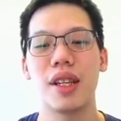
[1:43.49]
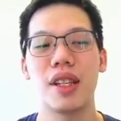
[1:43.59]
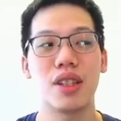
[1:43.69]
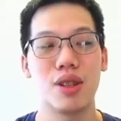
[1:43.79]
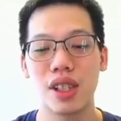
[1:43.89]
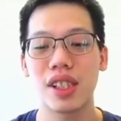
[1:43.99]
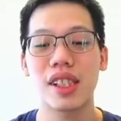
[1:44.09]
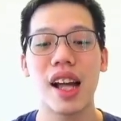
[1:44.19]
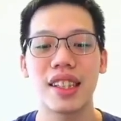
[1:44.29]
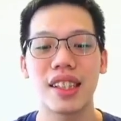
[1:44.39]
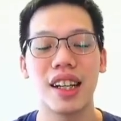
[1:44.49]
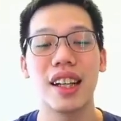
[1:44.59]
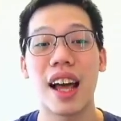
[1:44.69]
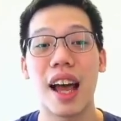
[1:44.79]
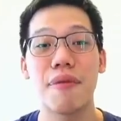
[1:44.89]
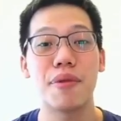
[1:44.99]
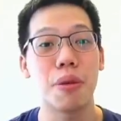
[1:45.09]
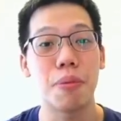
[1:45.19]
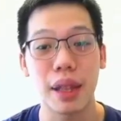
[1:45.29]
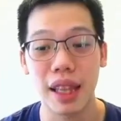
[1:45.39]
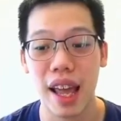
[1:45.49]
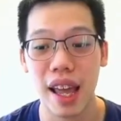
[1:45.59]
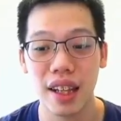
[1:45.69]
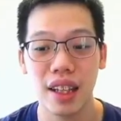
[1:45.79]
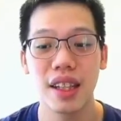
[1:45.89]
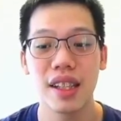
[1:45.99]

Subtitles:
is to start a life, plan